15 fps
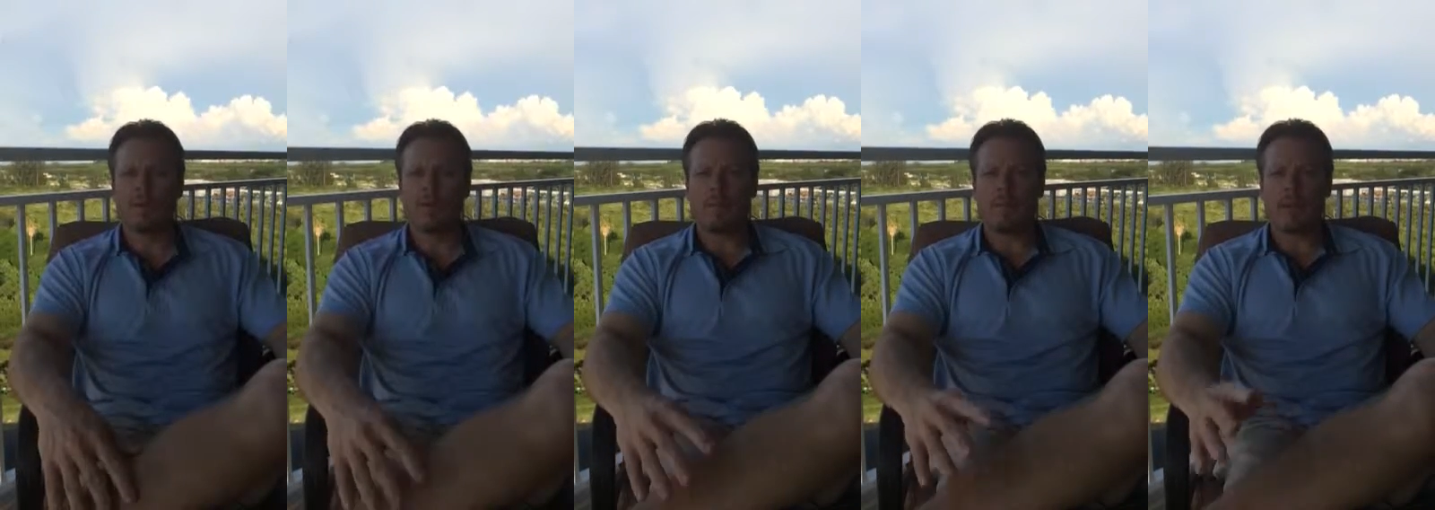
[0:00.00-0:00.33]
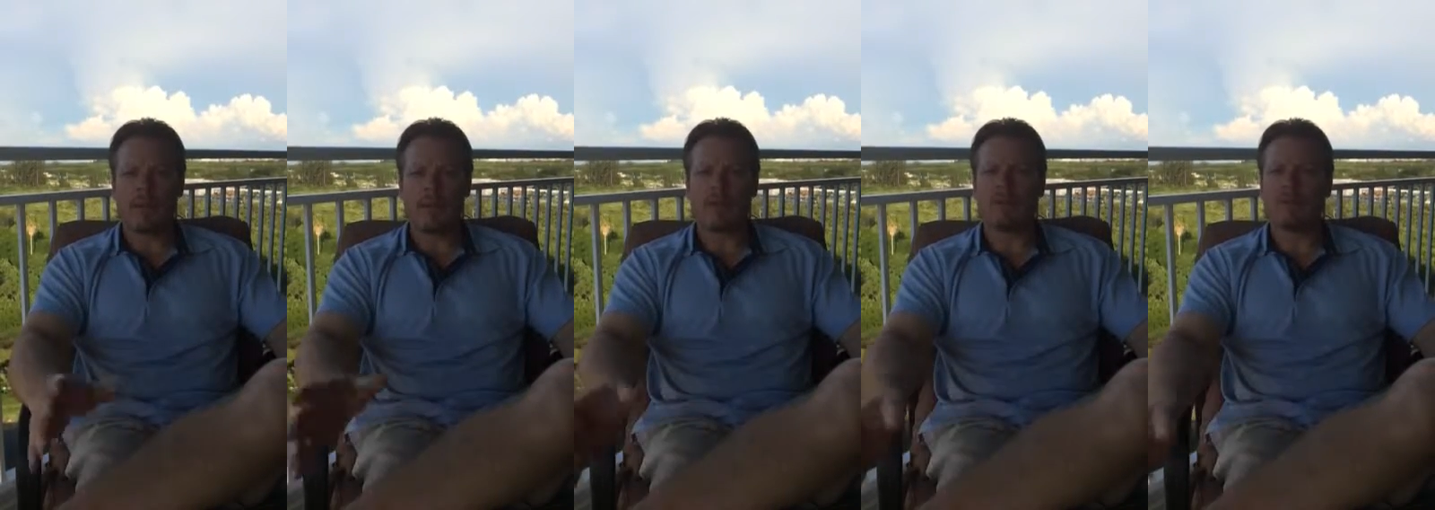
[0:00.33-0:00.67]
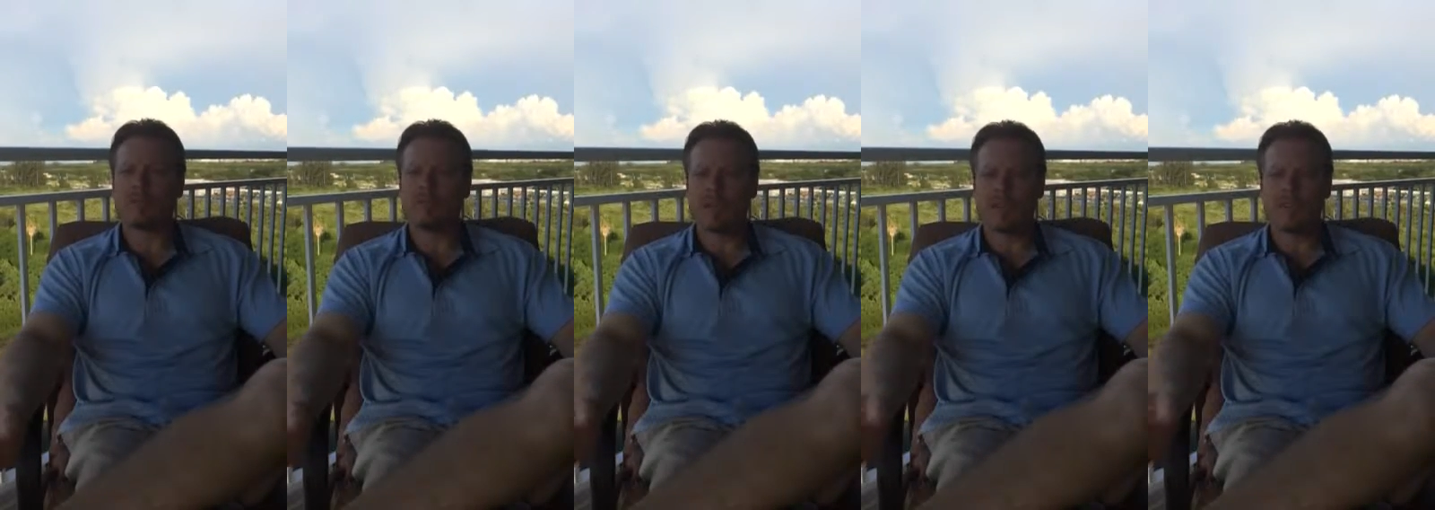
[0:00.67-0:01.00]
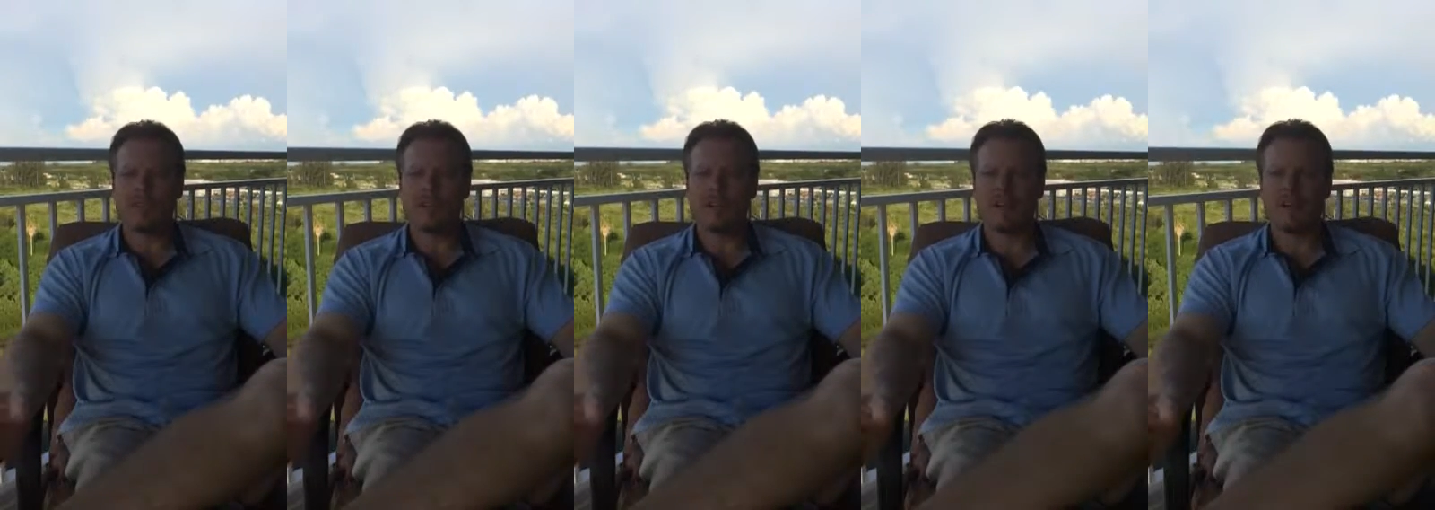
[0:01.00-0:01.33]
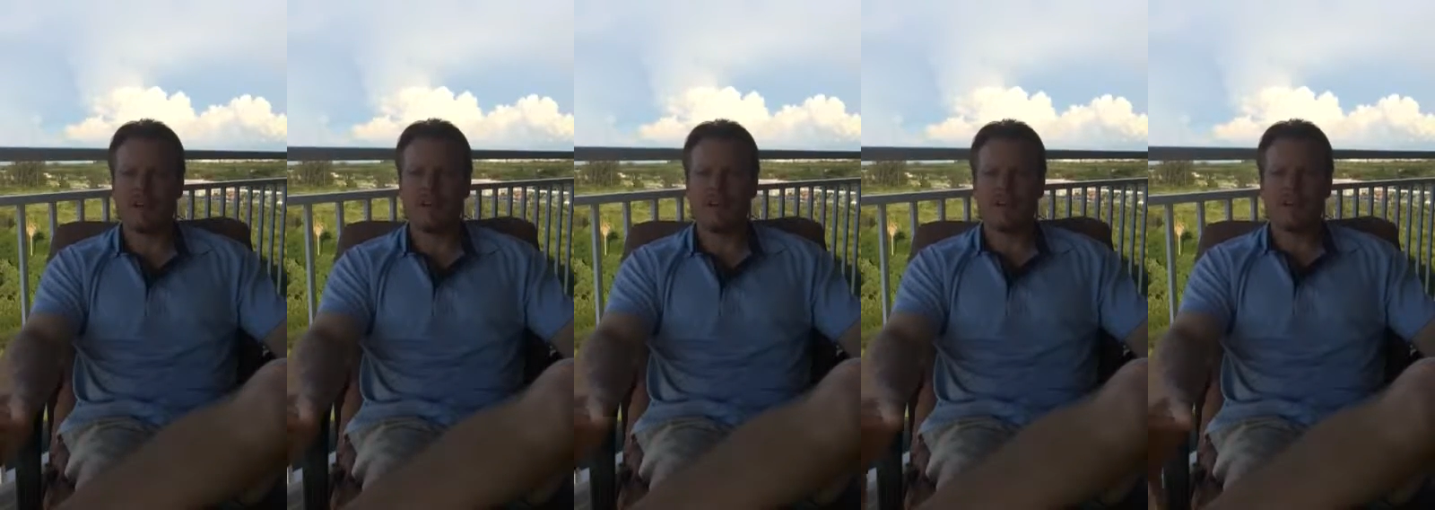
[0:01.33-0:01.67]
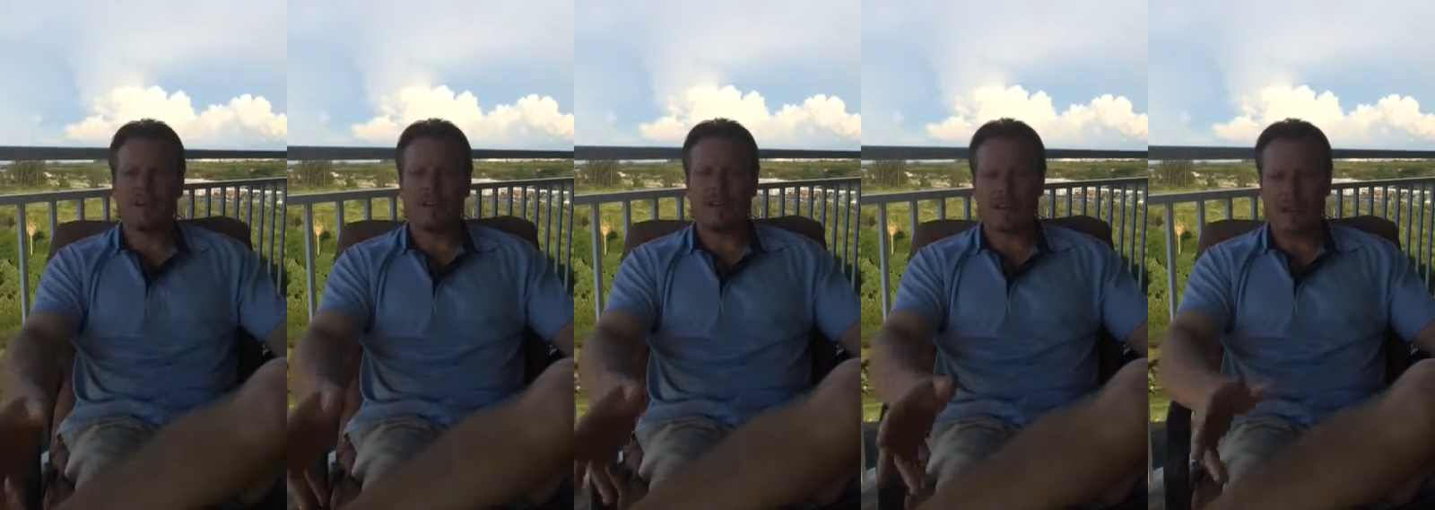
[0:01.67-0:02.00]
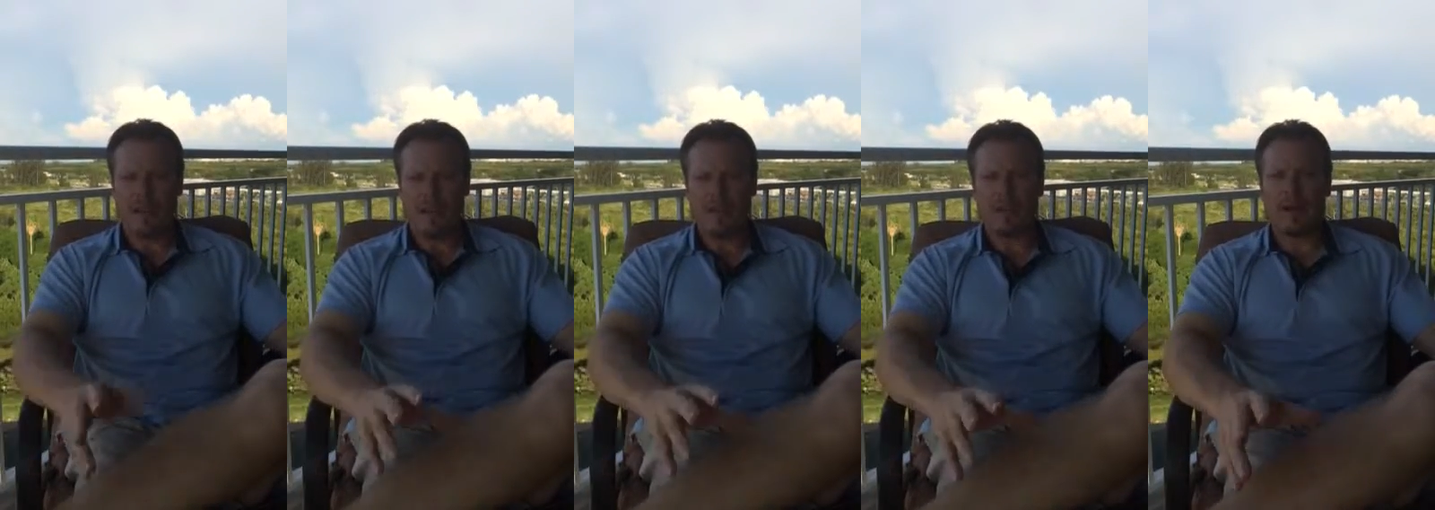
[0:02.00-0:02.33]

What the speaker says: I'm gonna get all those things done, and I